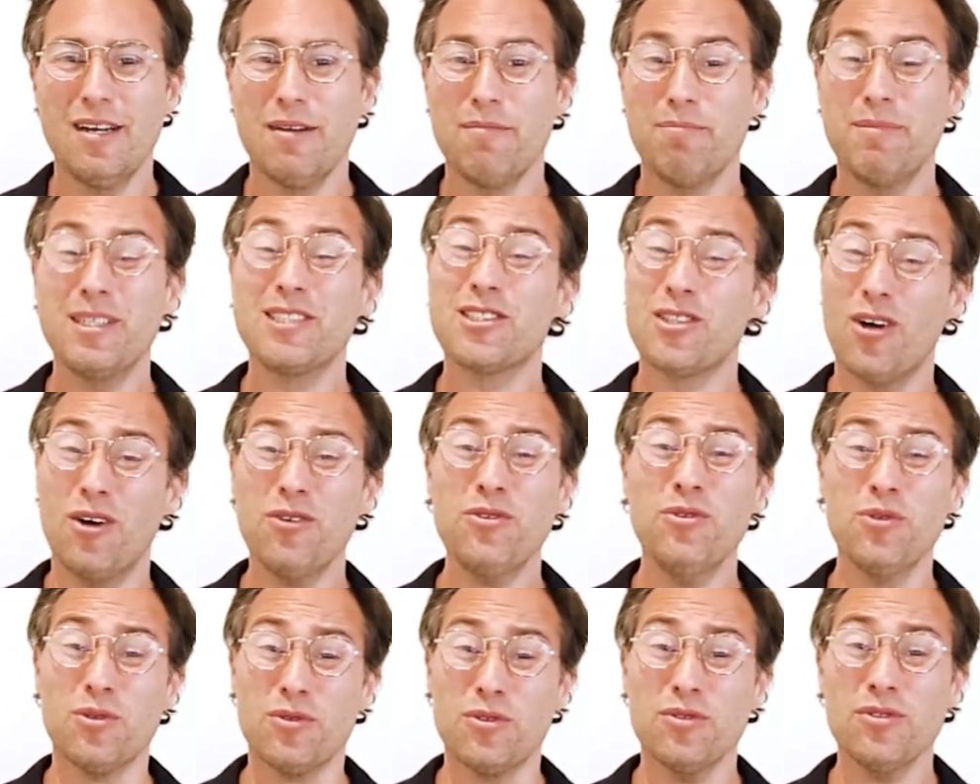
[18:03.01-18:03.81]

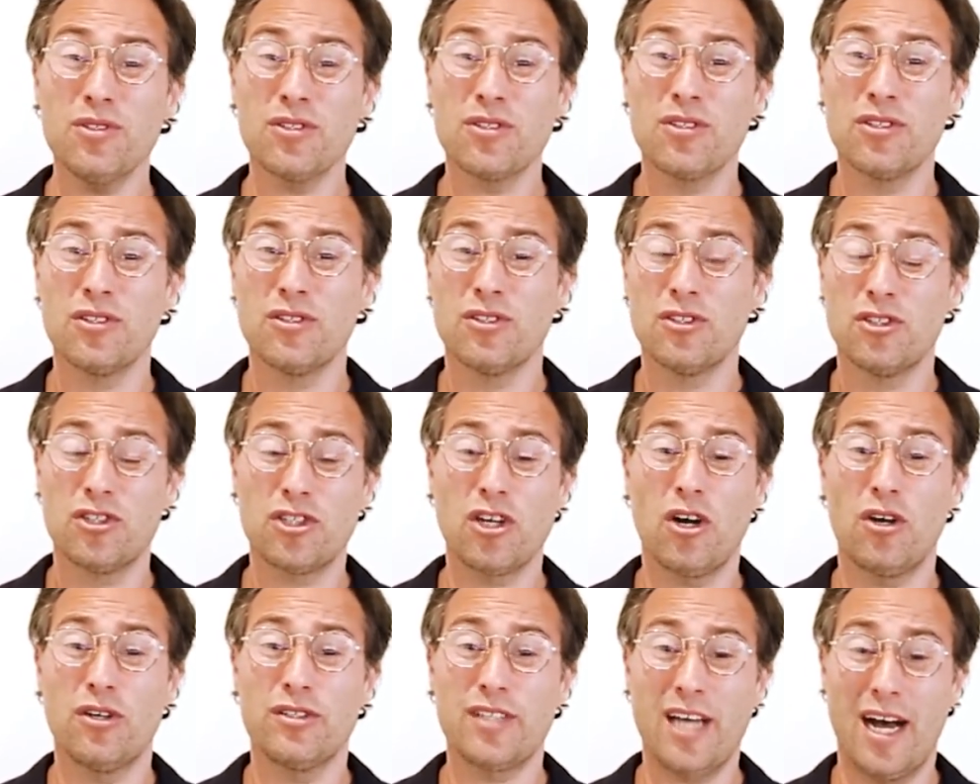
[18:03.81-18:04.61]
McDonald's
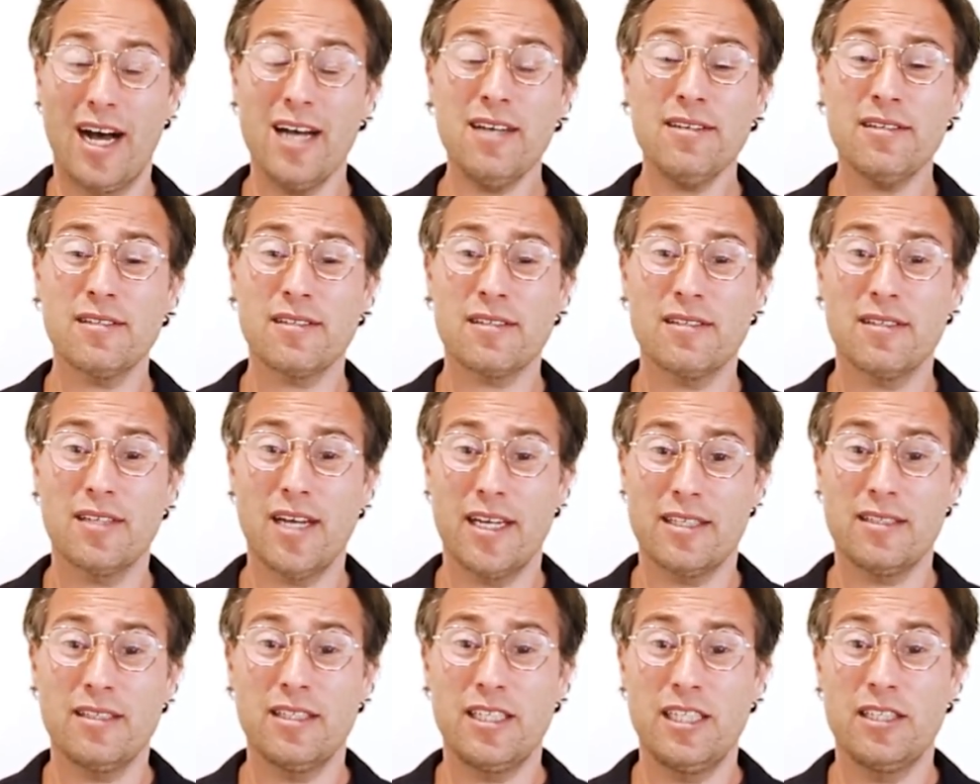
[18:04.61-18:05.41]
shows us,
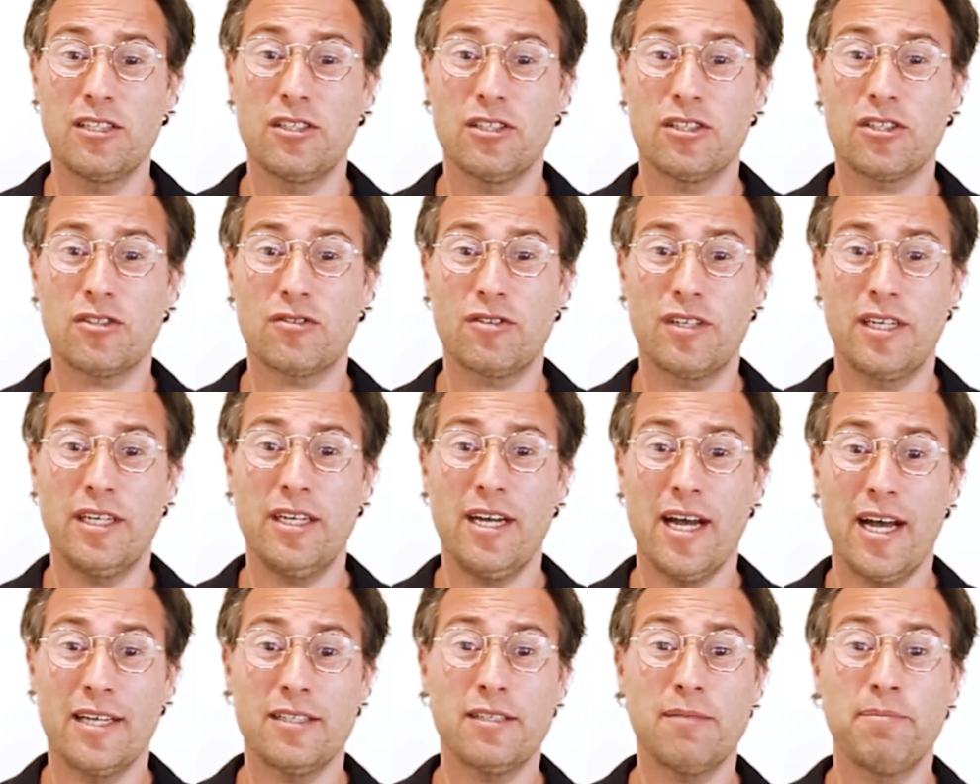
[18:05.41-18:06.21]
as an industry,
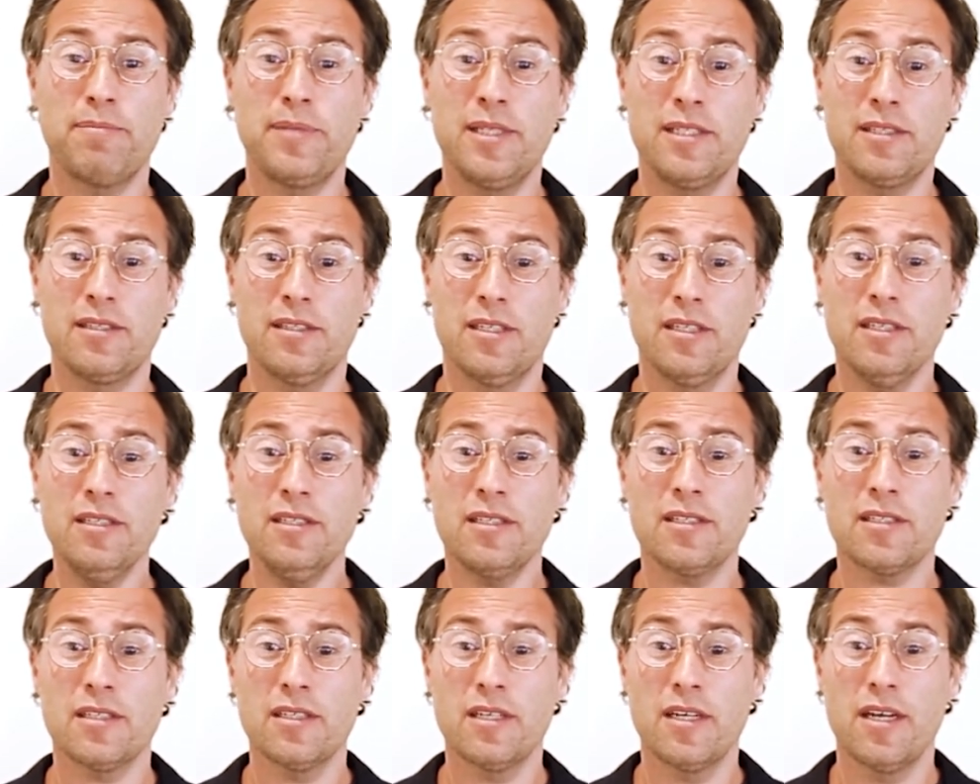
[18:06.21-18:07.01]
as a
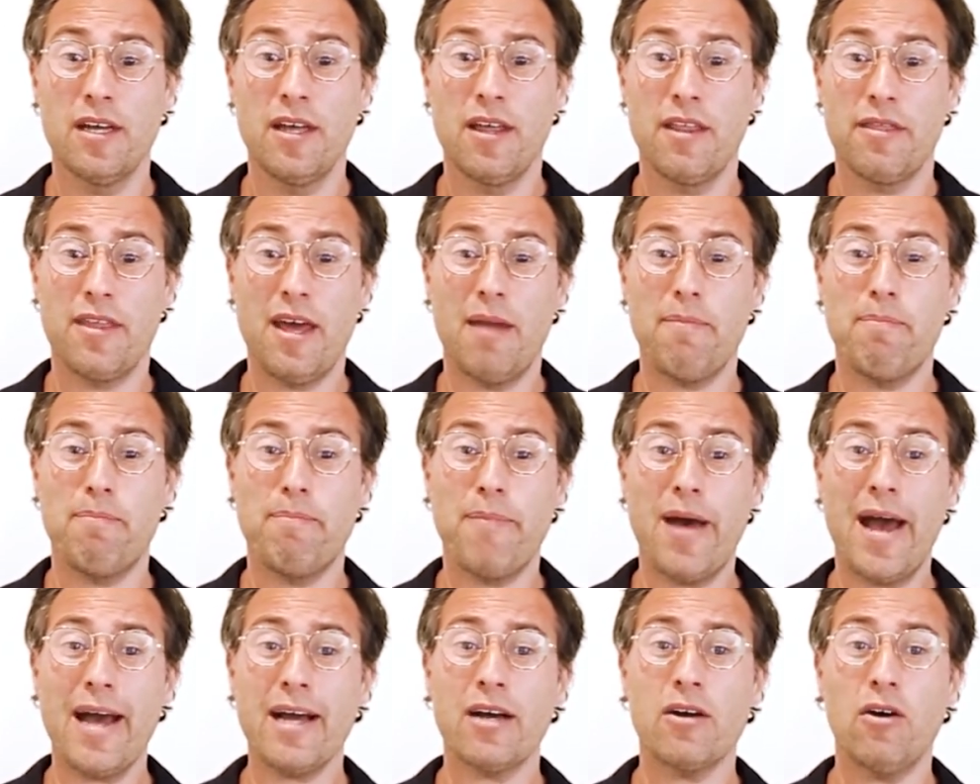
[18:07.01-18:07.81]
business, that
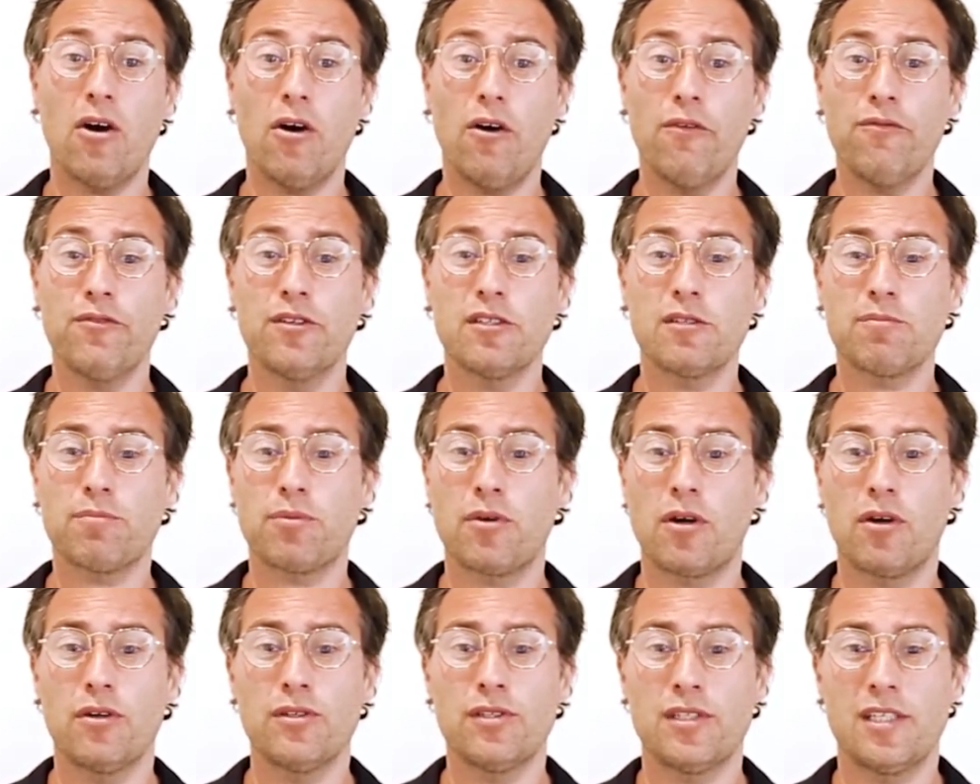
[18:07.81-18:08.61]
back office
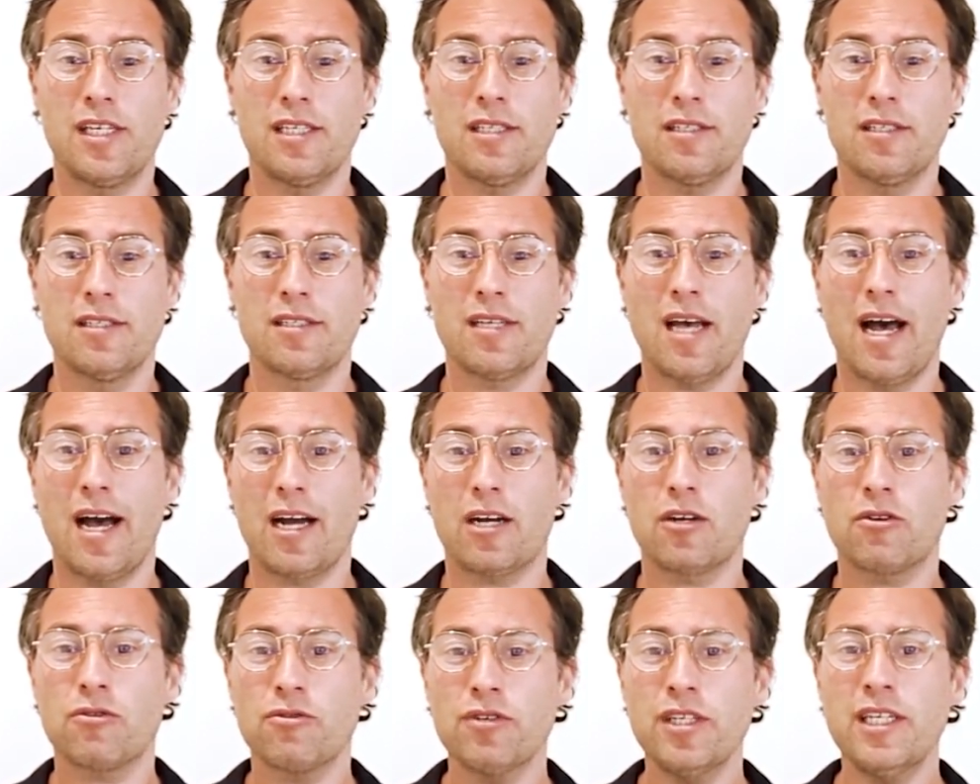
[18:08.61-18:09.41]
processes are
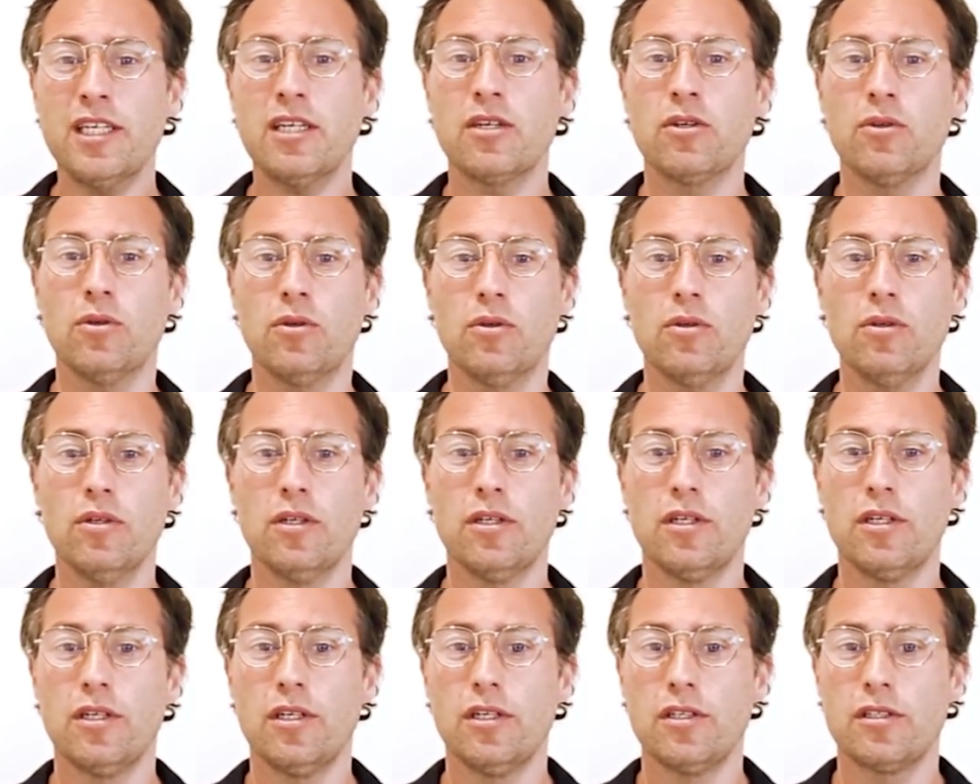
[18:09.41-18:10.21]
critical
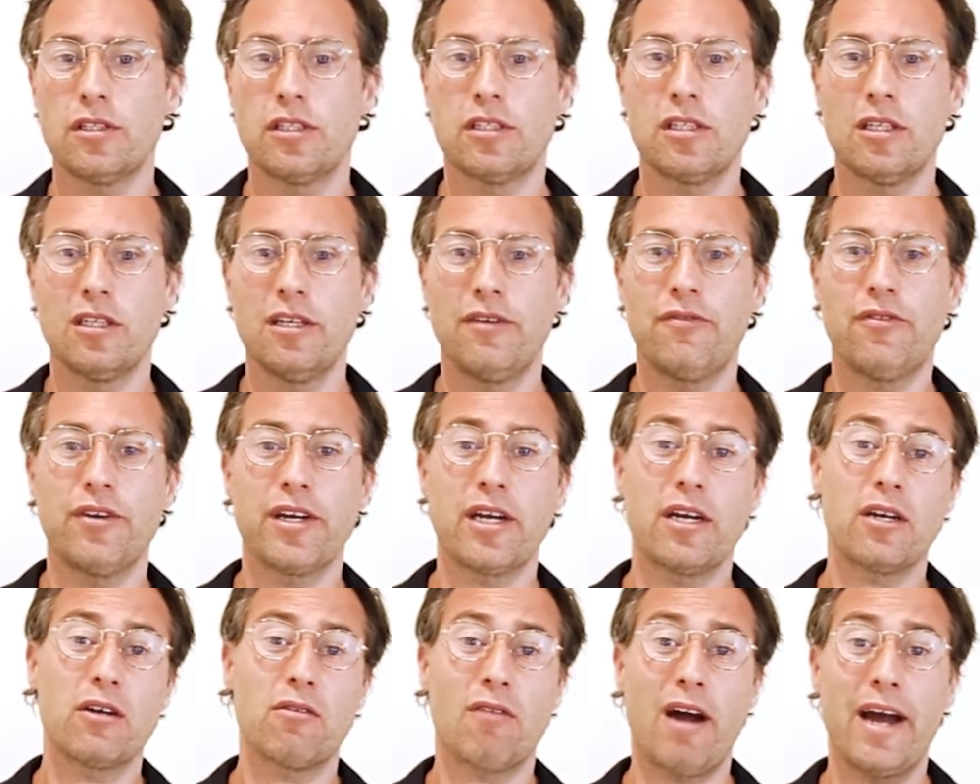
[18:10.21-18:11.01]
to
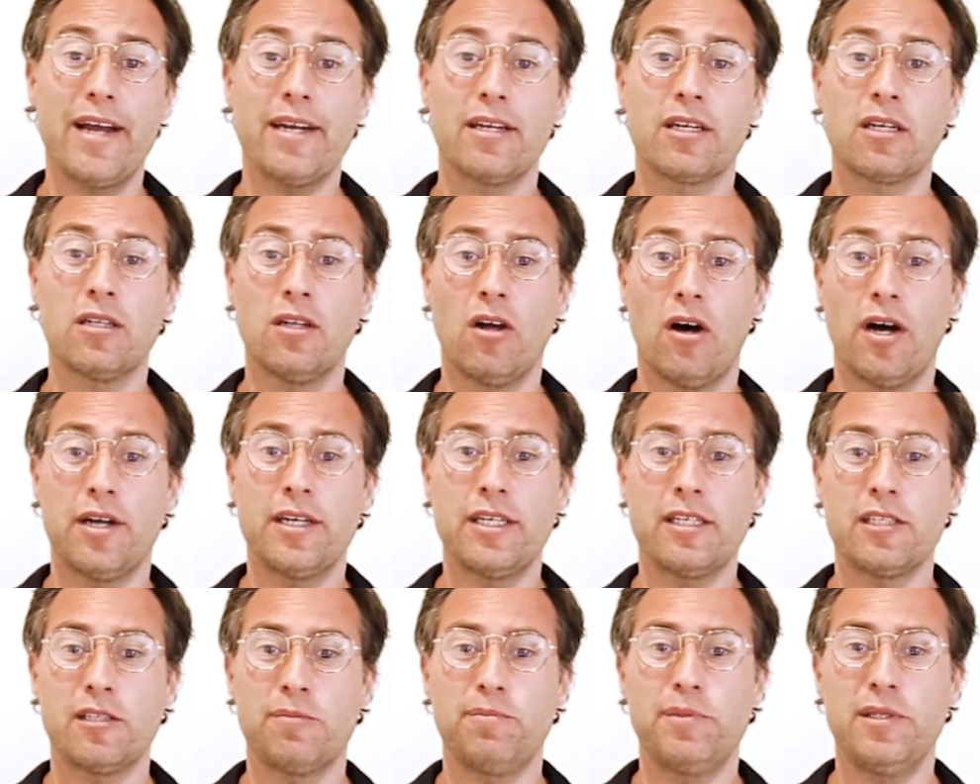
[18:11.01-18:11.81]
delivering a great client
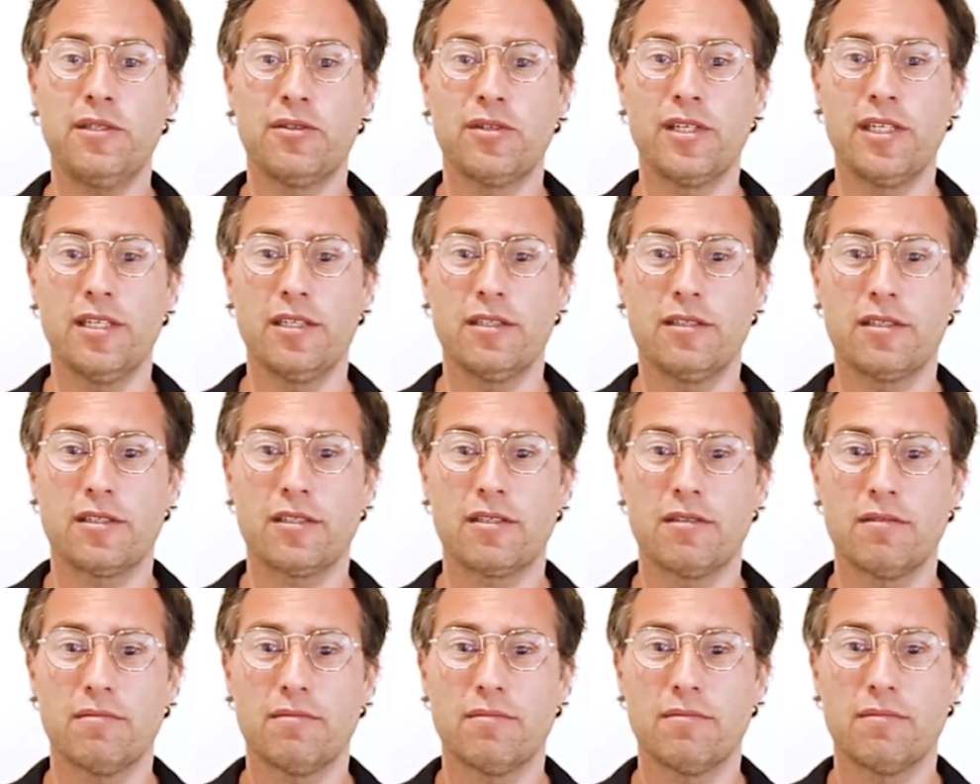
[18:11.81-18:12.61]

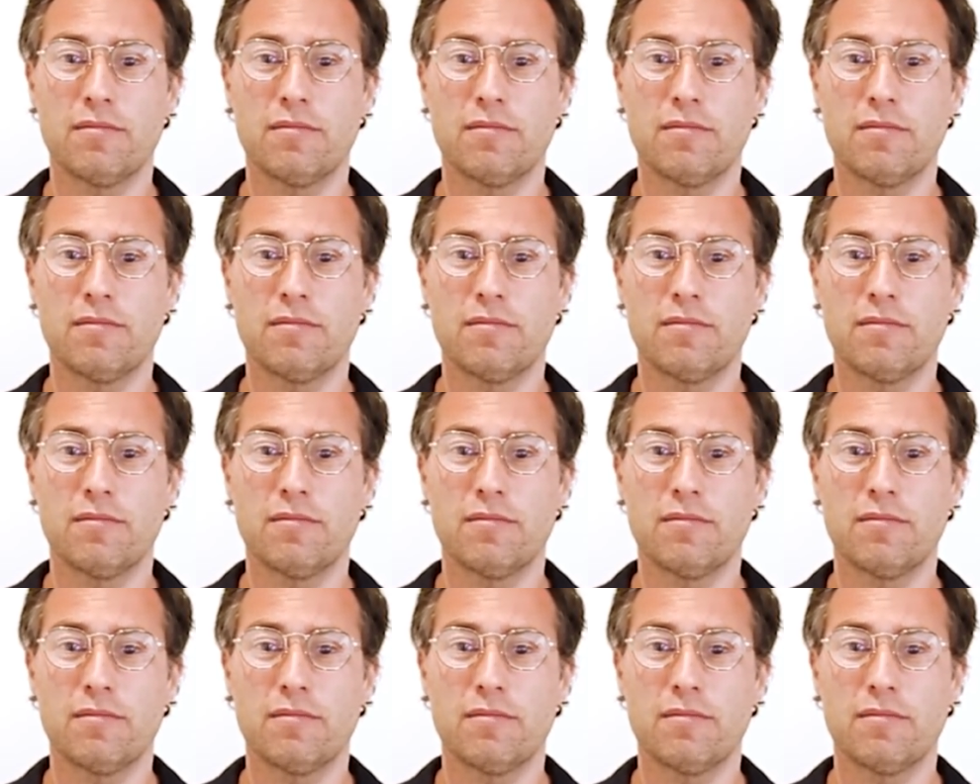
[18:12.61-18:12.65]
experience.